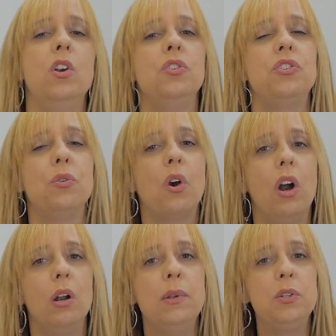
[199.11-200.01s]
So
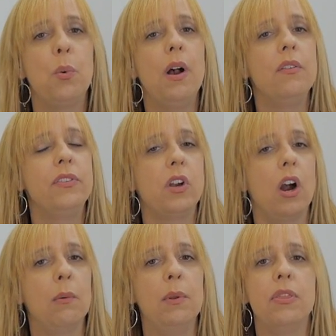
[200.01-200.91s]
carbon-12 and
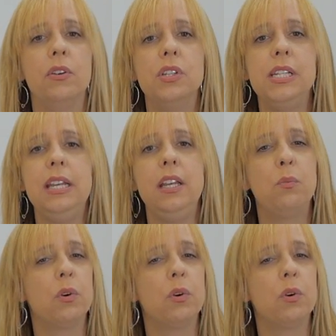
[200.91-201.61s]
carbon-13